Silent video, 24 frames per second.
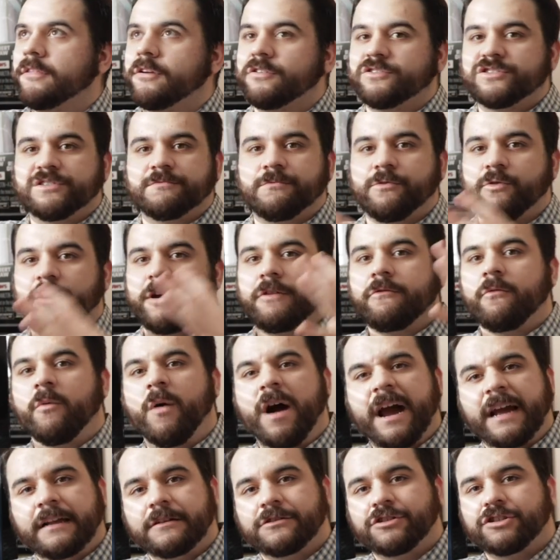There's some great
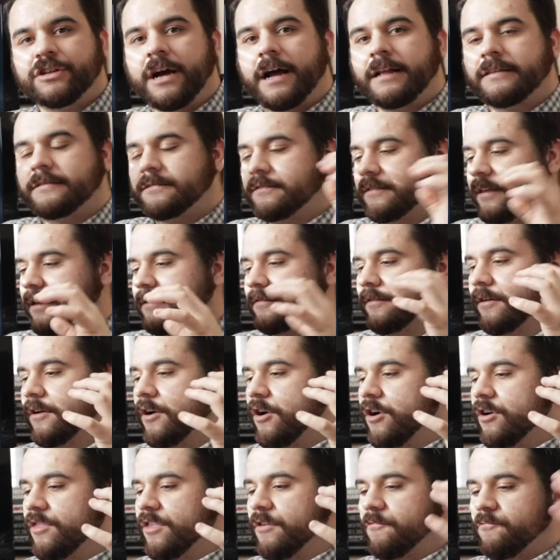wide shots that,
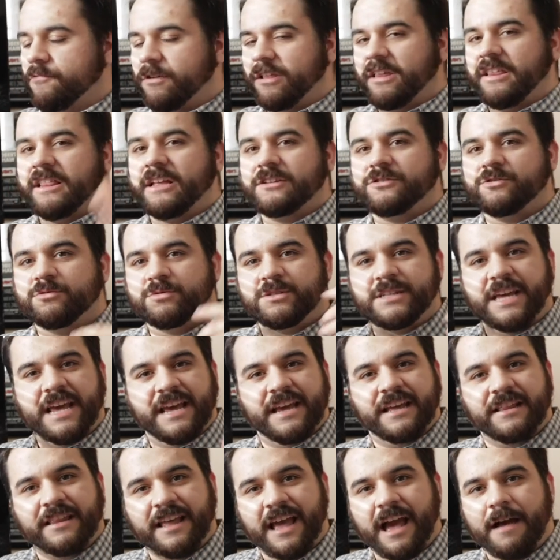that really let you
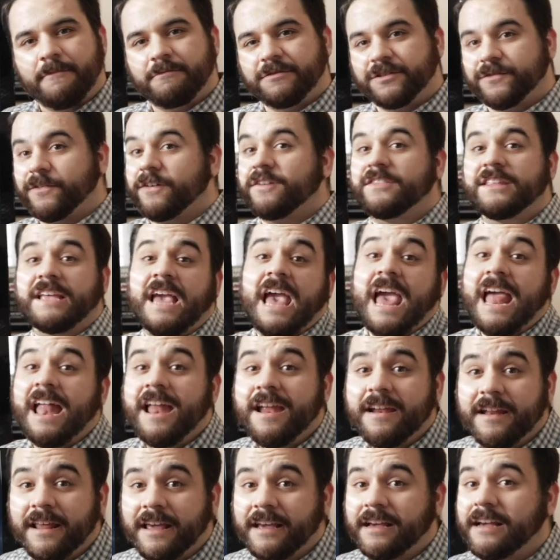take in the atmosphere and the
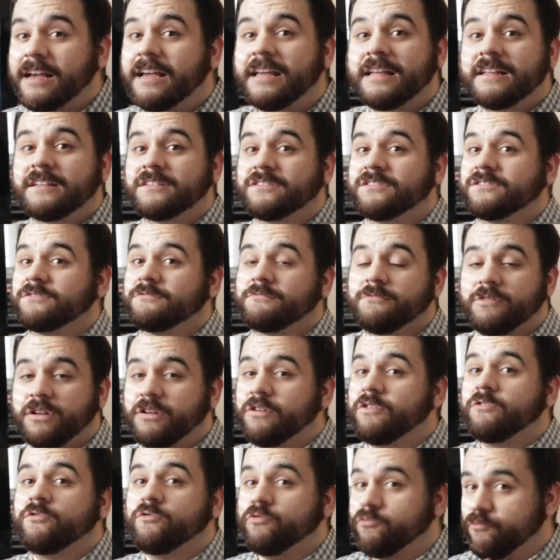editing is
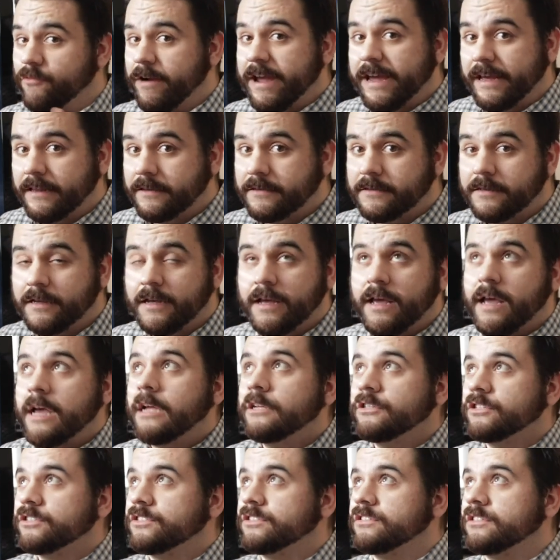great
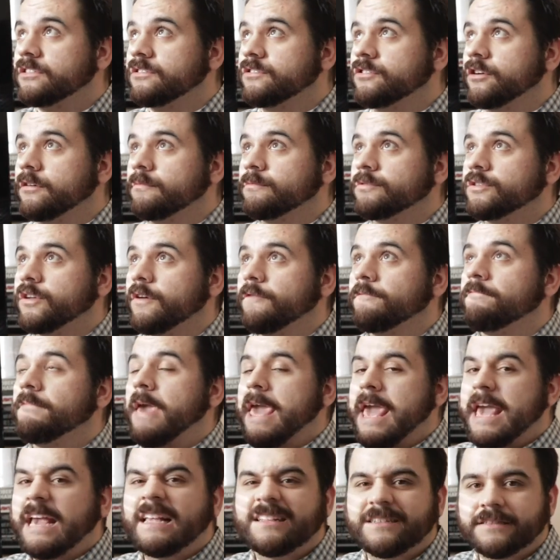just in terms of
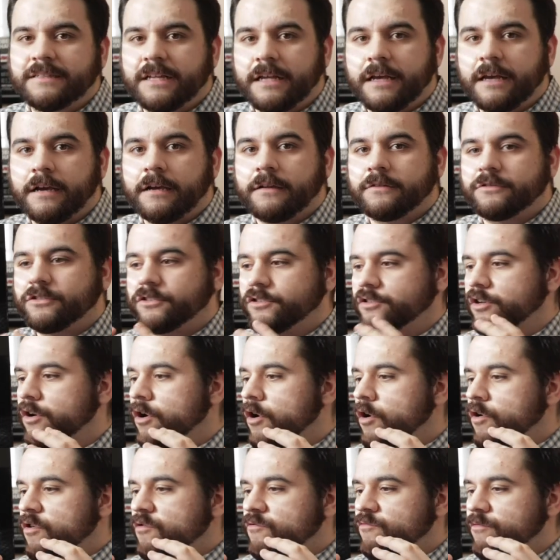pacing and just
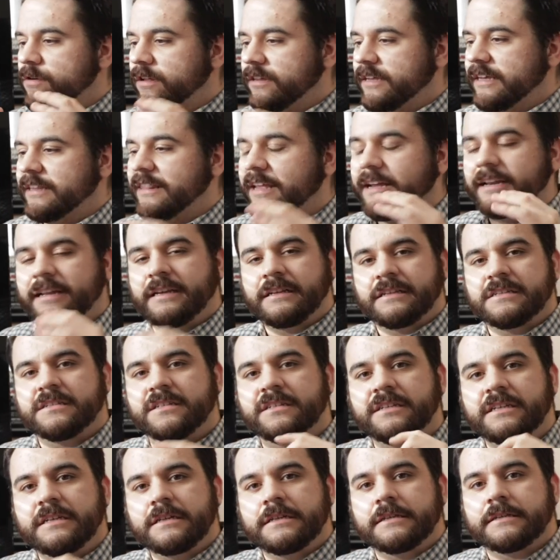really letting
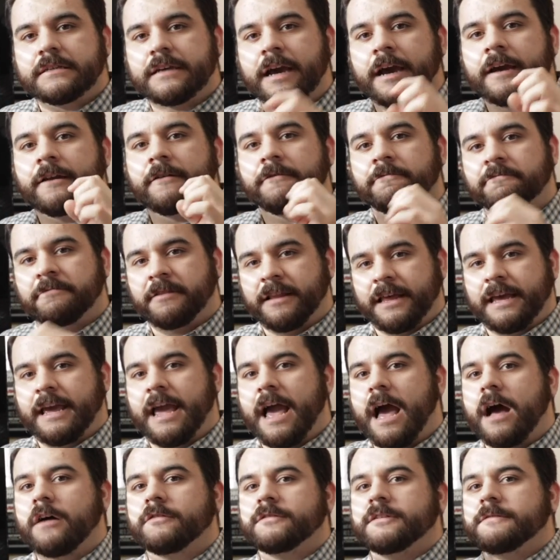scenes kind of play
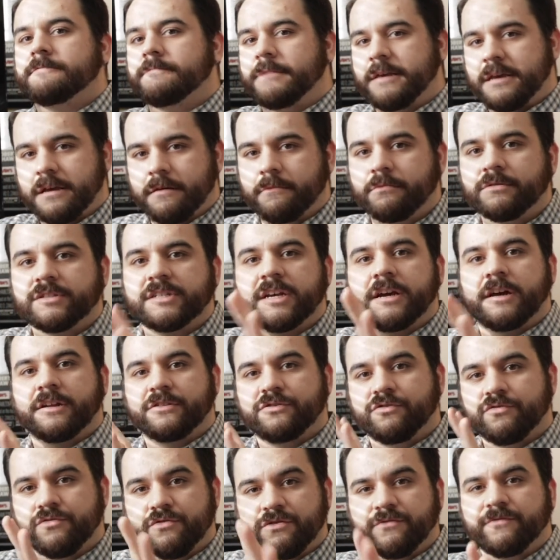out and being able to
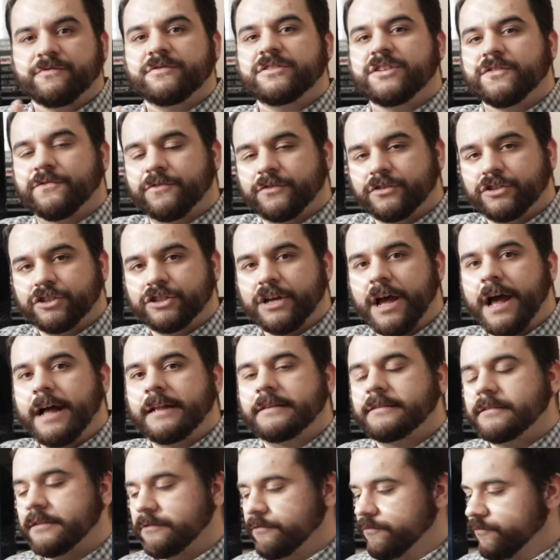cut to different
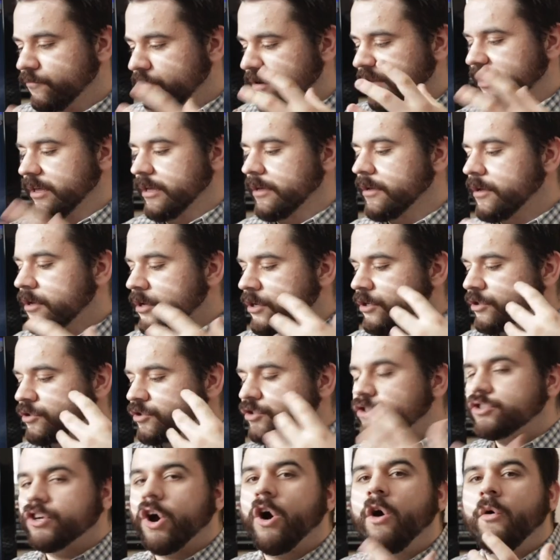shots and really
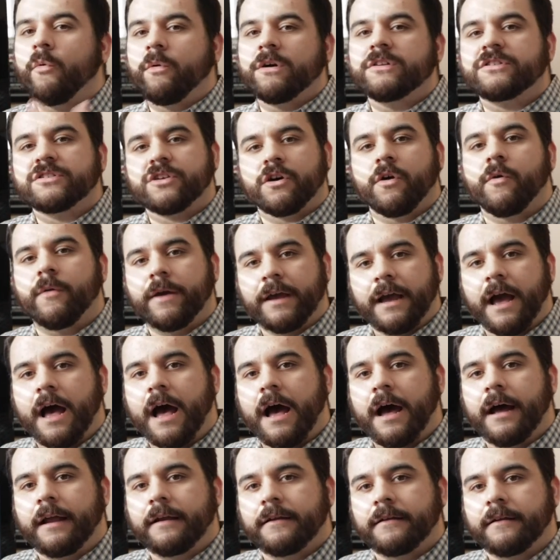show what's going
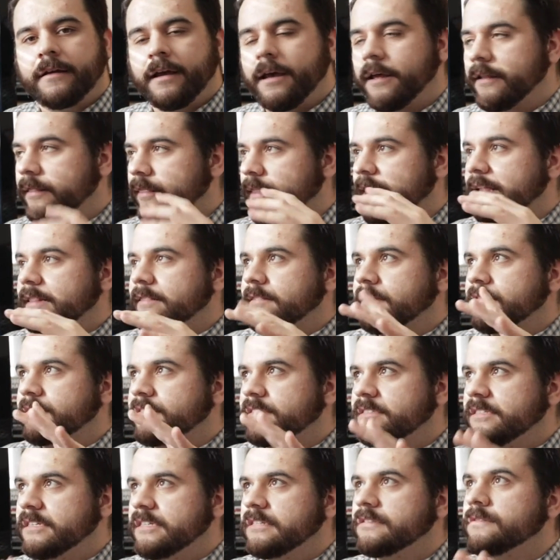on and let
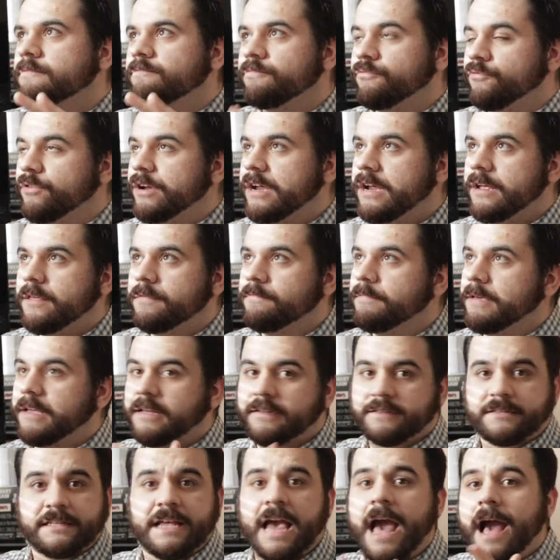scenes breathe
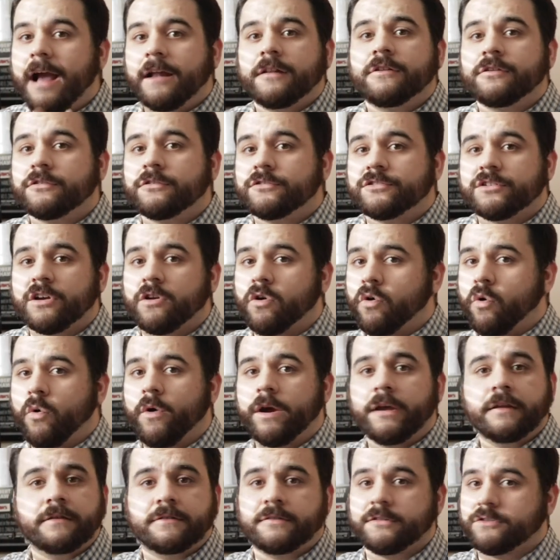because the actors are
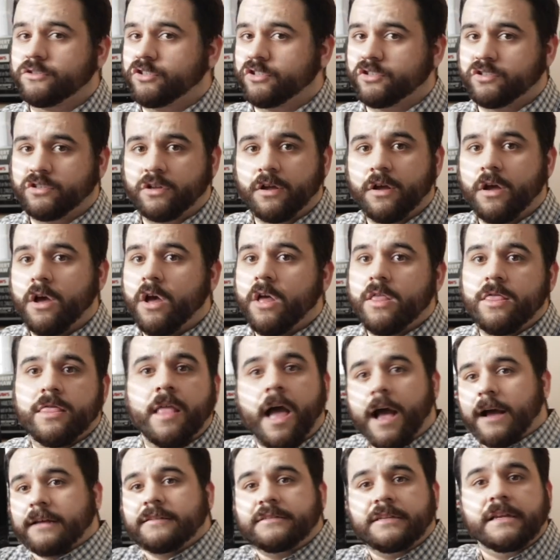going to just
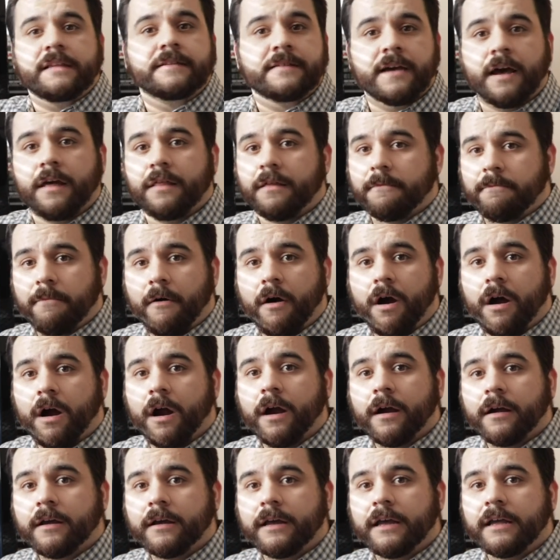knock scenes out of the park.